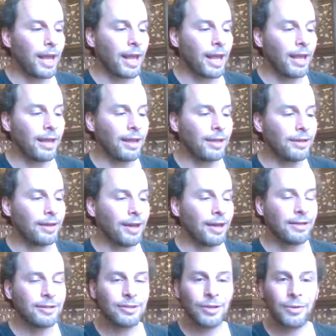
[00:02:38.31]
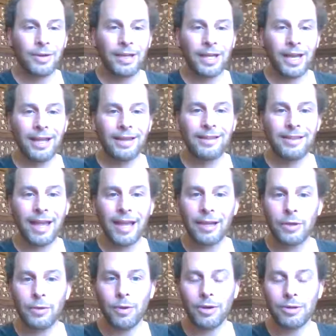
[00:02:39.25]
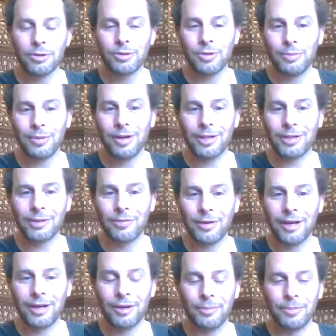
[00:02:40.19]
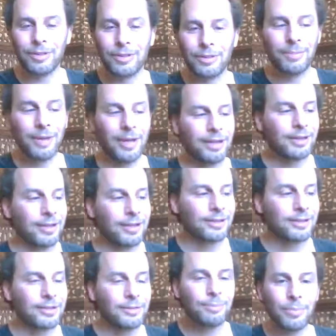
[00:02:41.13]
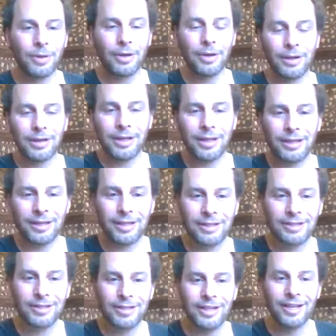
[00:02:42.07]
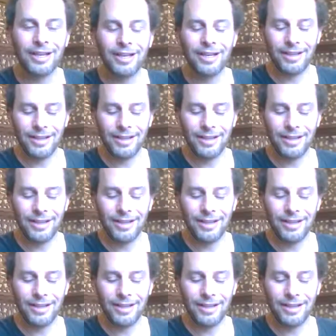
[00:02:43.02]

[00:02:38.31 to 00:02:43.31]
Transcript: And so again, thank you all so much for helping to make this book and this,